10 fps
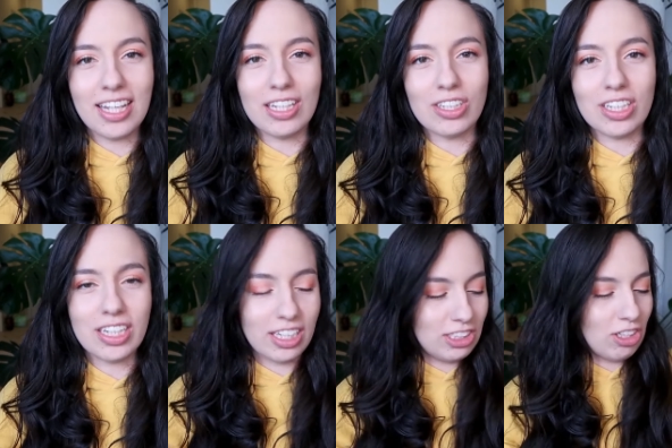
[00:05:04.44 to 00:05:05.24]
that
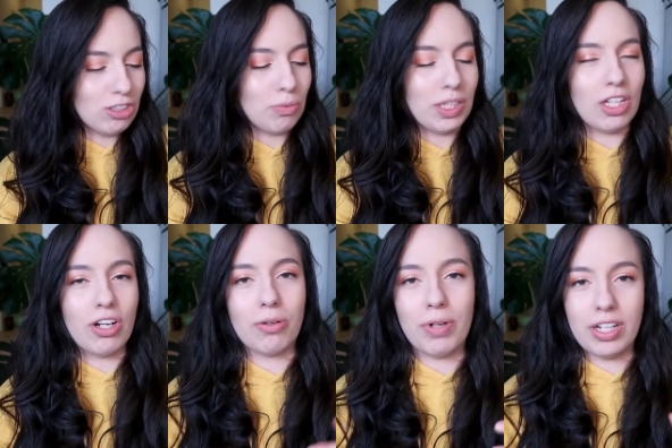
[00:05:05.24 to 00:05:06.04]
look, and it's also really
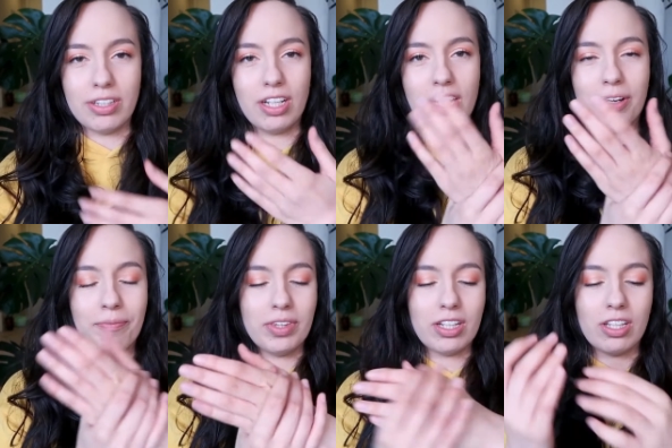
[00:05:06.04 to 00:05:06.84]
long
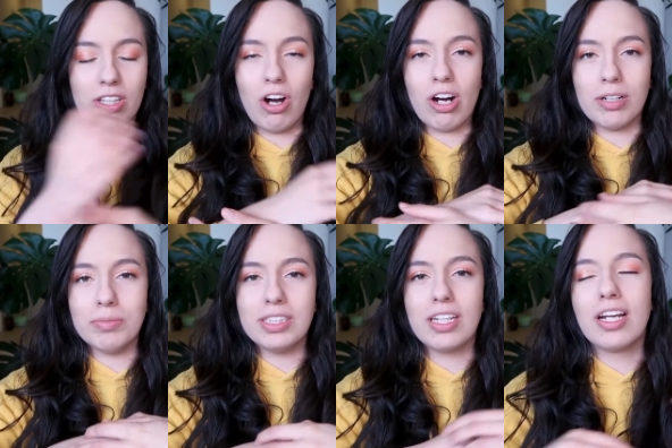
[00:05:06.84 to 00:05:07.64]
around the
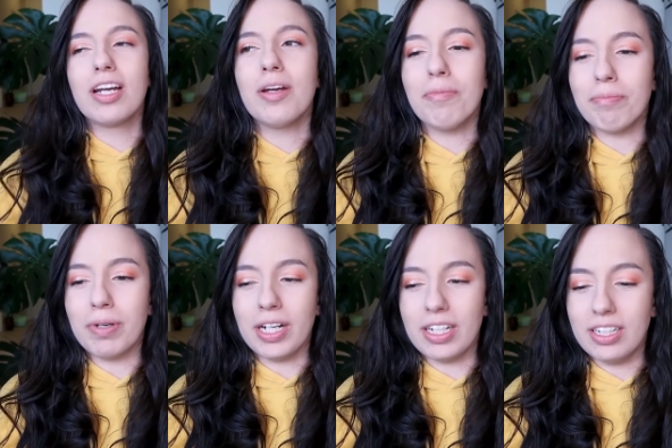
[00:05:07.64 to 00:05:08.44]
arms.
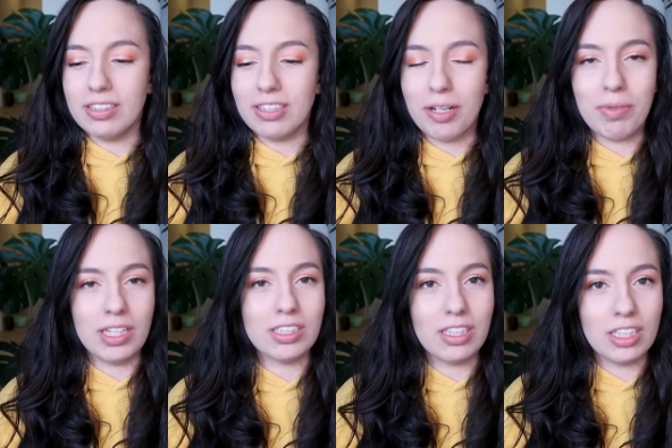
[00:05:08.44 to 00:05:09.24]
But I
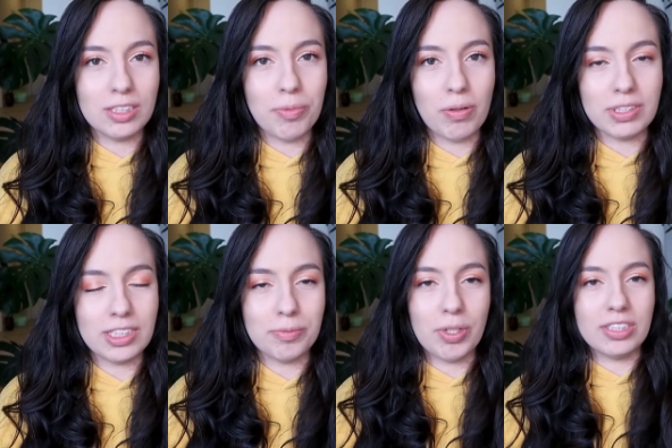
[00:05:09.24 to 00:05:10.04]
mean, the small was the
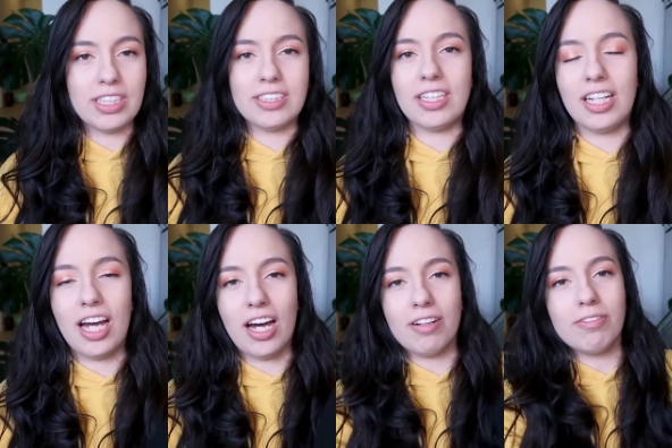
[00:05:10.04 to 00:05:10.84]
smallest size that they
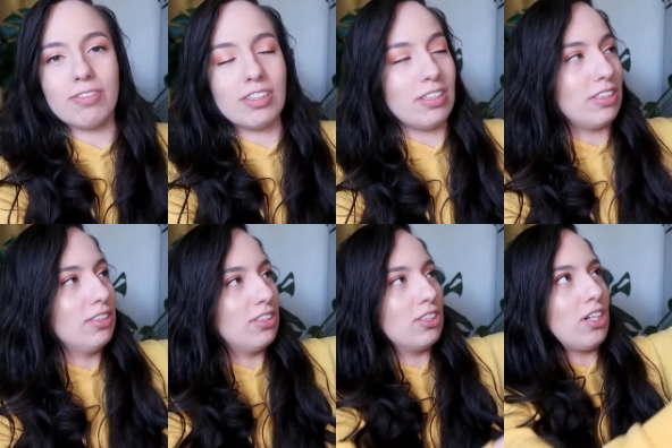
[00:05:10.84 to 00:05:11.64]
had for
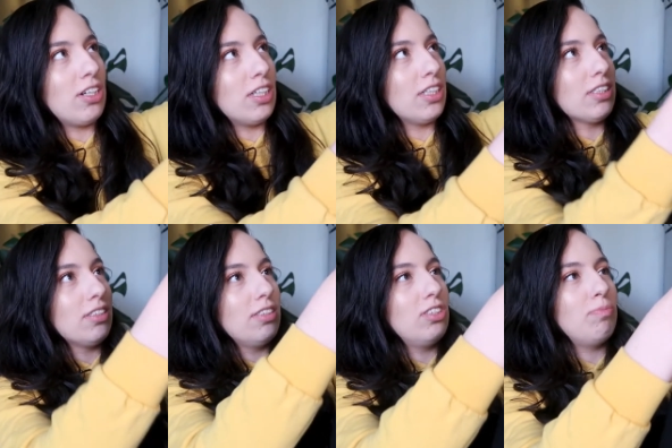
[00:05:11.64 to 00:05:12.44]
Zara
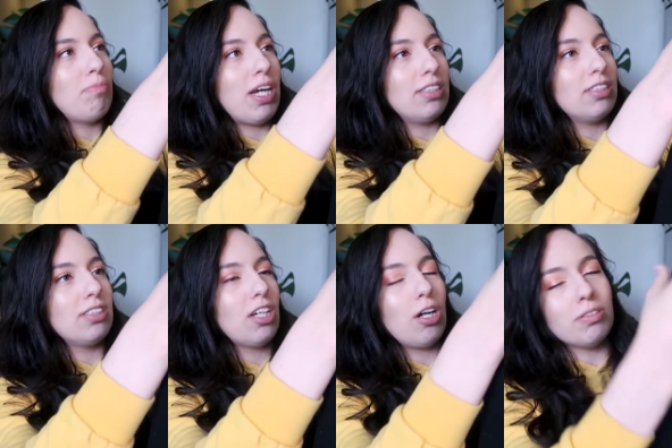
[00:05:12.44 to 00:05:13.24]

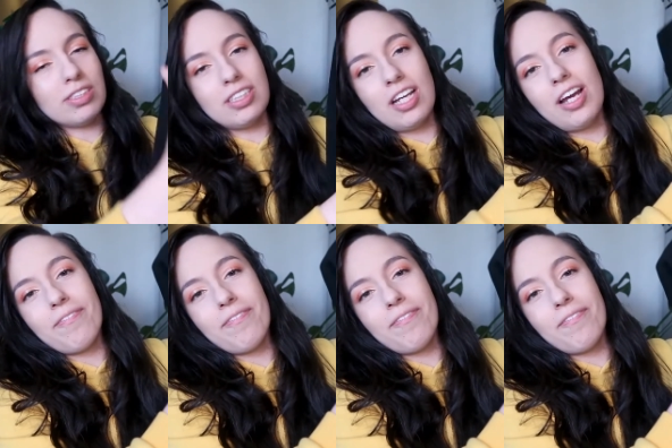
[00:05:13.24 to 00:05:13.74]
men's coats,